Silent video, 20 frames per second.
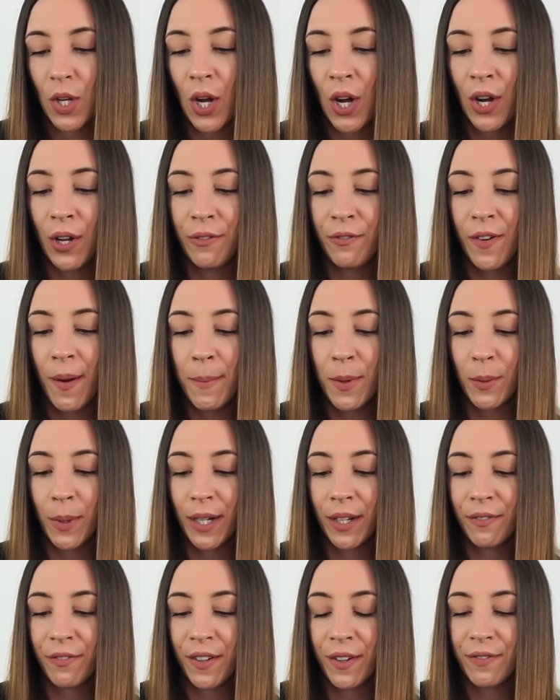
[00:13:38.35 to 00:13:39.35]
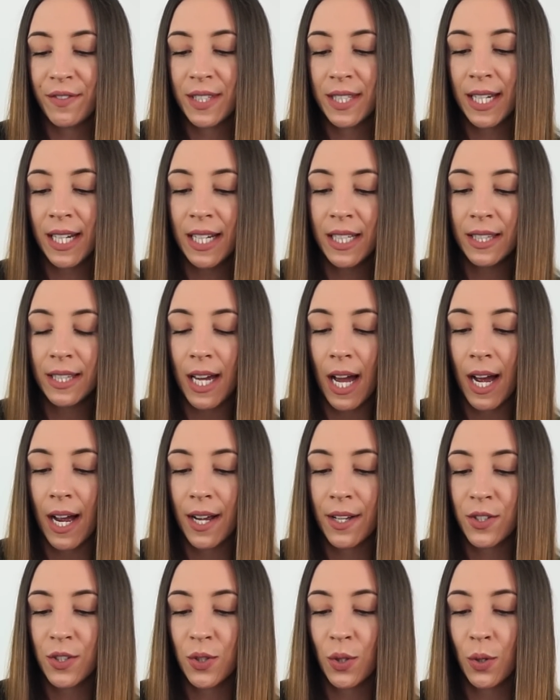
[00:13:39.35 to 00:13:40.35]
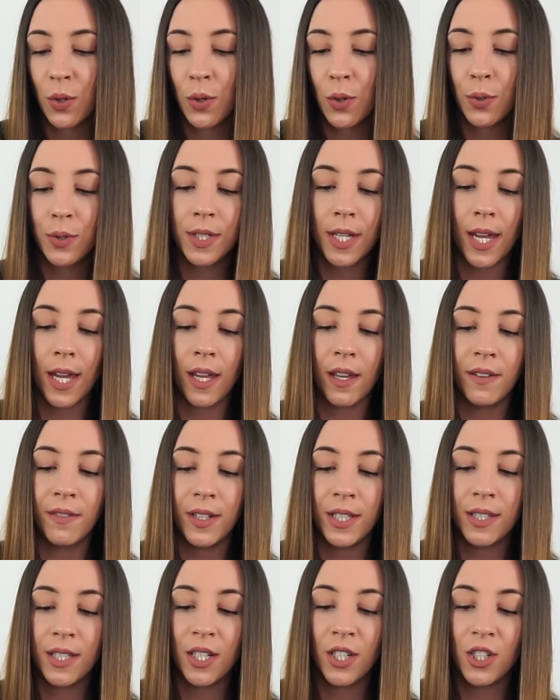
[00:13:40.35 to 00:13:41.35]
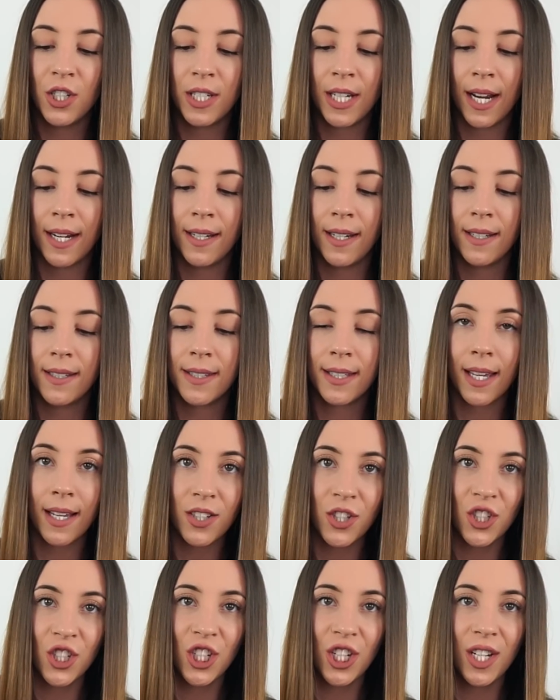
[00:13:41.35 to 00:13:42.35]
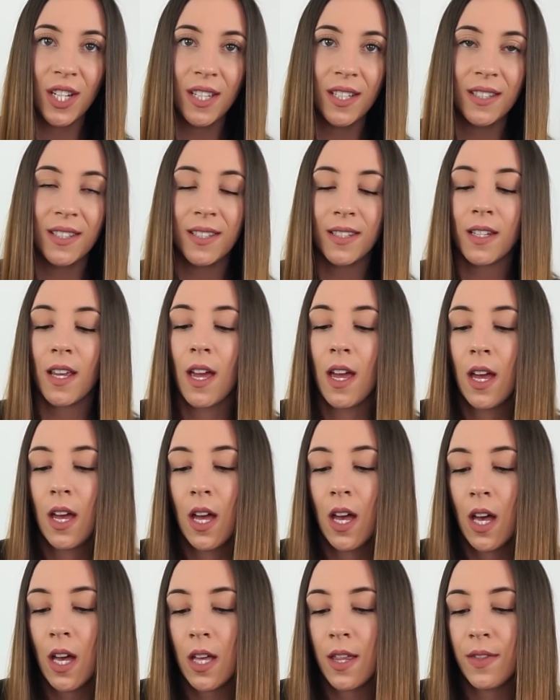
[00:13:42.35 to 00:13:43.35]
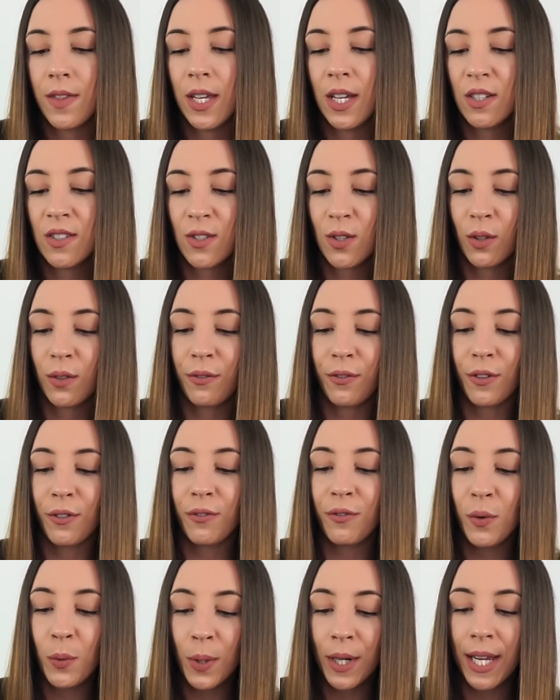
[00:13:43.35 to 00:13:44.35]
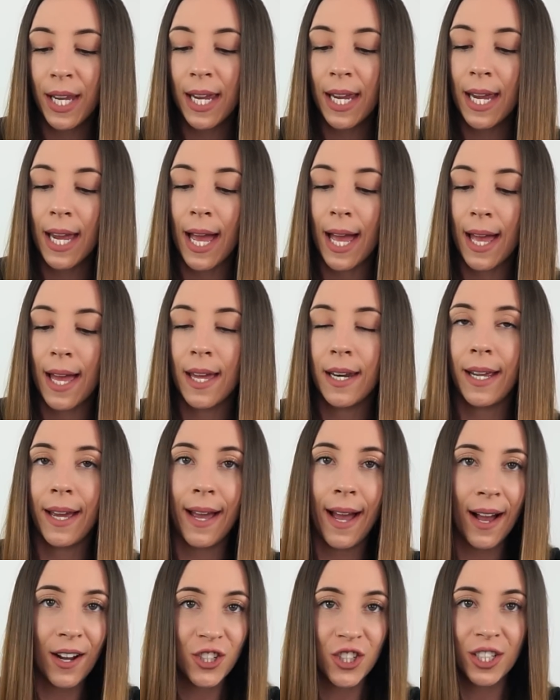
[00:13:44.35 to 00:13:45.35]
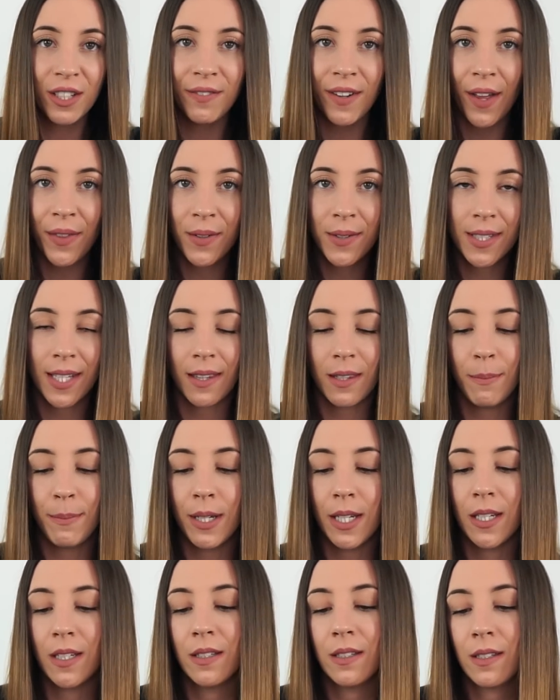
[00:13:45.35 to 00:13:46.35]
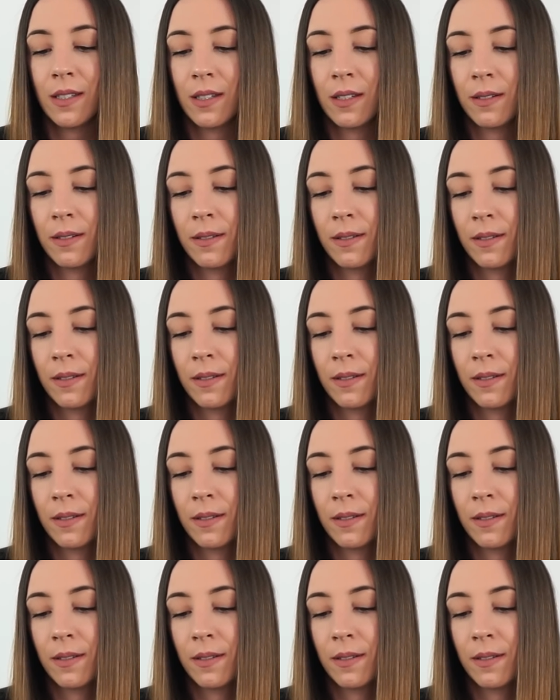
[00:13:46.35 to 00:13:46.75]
On February 15th, I sold a vintage 90s Guess jeans. These sold for $40 and I actually found those at the bins.